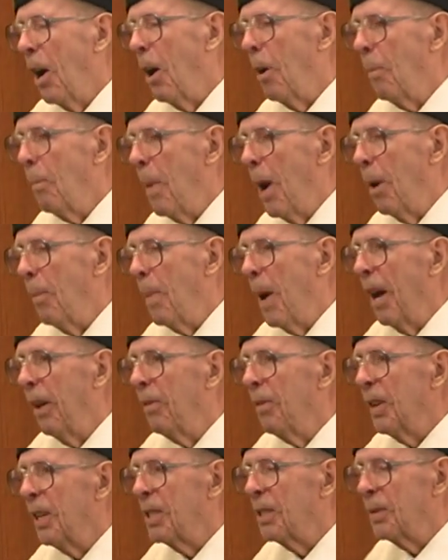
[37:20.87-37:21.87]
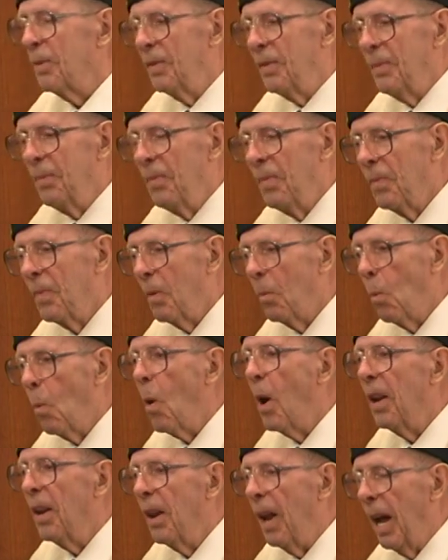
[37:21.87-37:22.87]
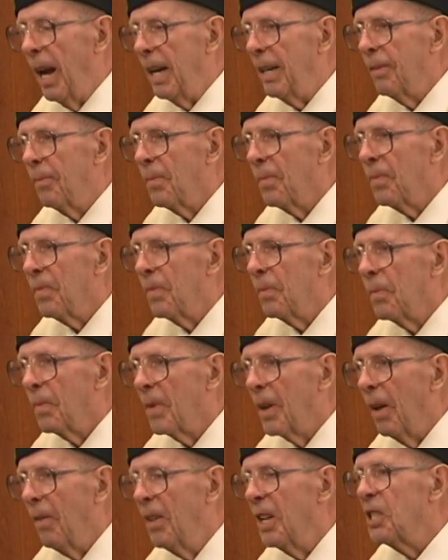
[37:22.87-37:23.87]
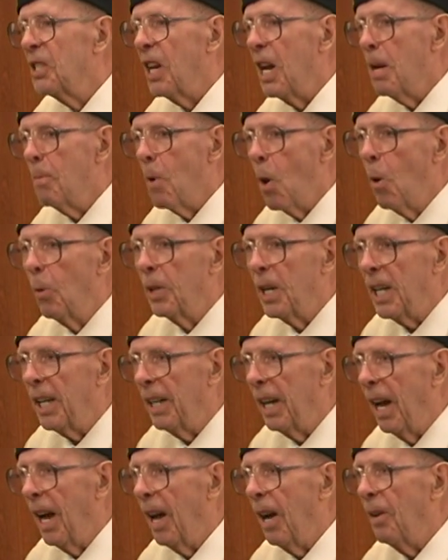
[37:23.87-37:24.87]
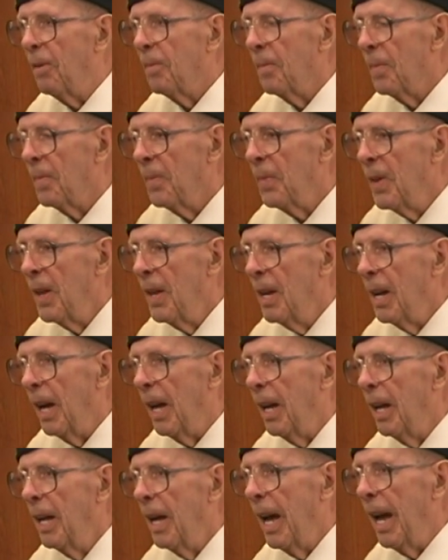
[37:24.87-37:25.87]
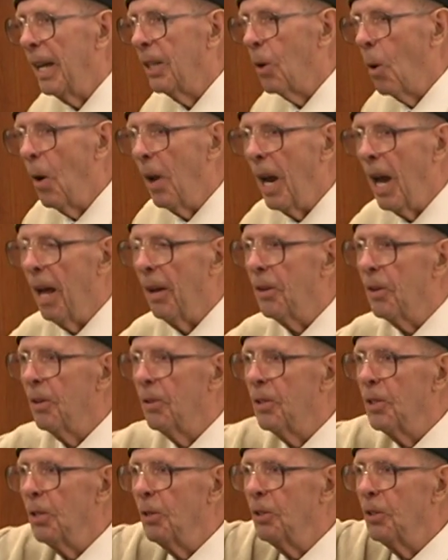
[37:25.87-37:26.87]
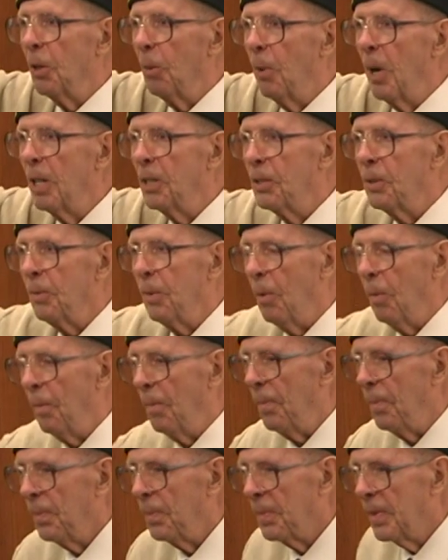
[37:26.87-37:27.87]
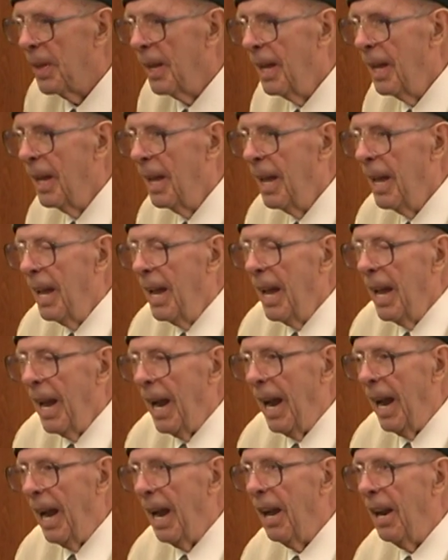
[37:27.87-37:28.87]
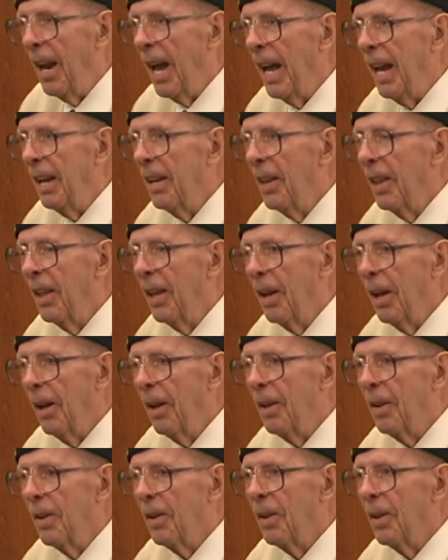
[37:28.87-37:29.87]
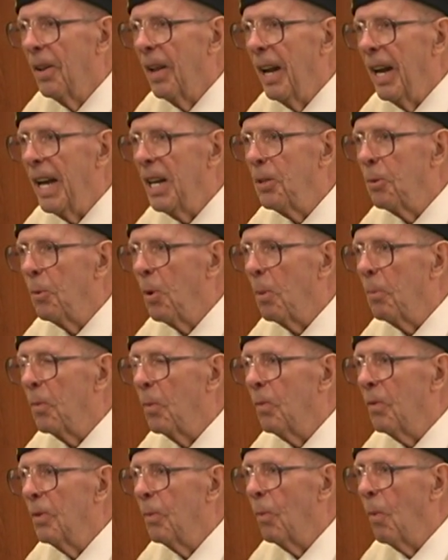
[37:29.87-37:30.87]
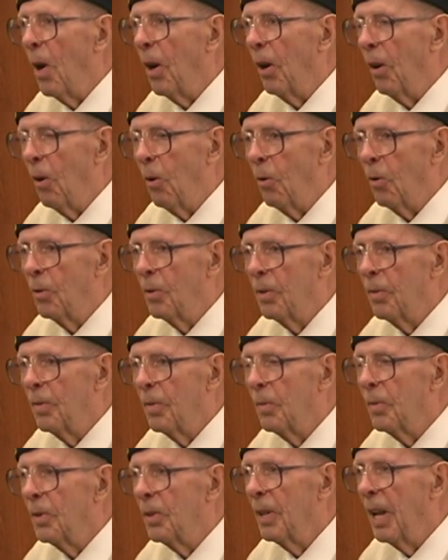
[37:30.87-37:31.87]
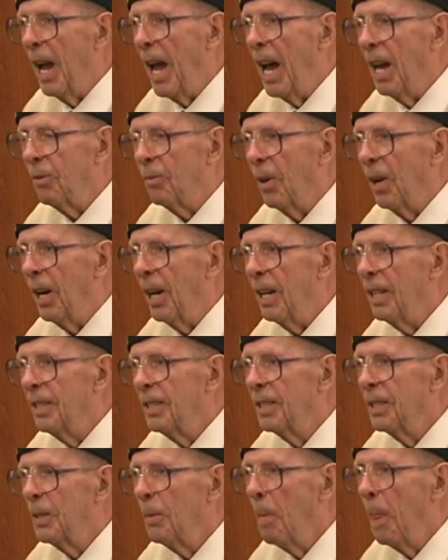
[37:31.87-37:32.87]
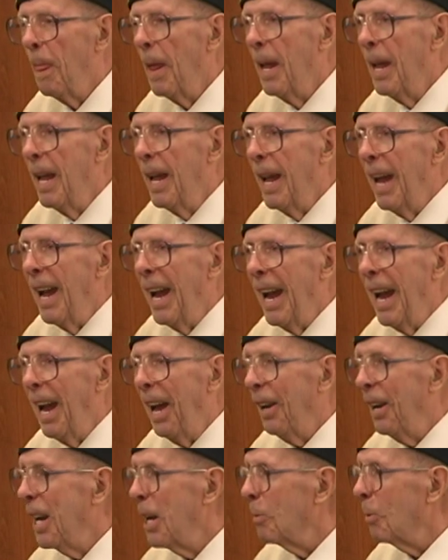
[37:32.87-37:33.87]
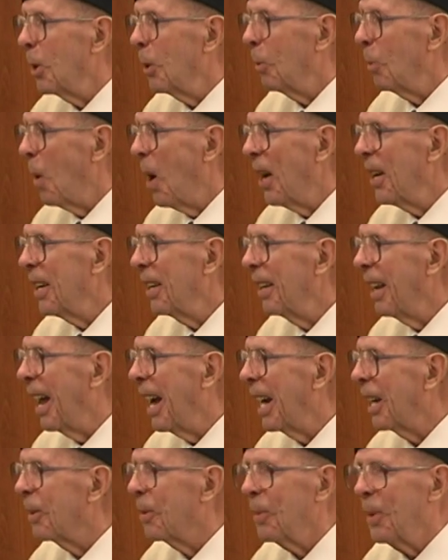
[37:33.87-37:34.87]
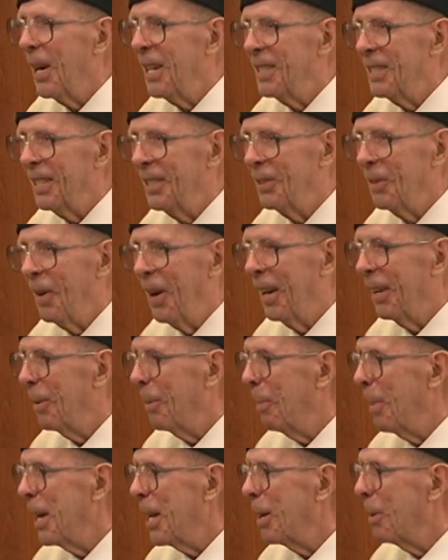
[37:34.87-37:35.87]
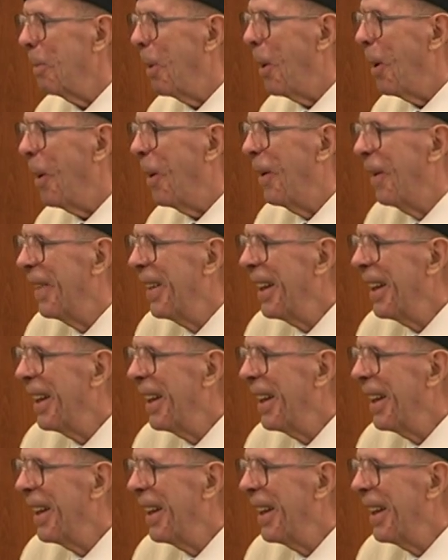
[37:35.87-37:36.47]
about this, one night, this same Okie guy had gone out to use the restroom. And had, he tripped one of those hand grenades. And he was running like crazy, trying to beat them all.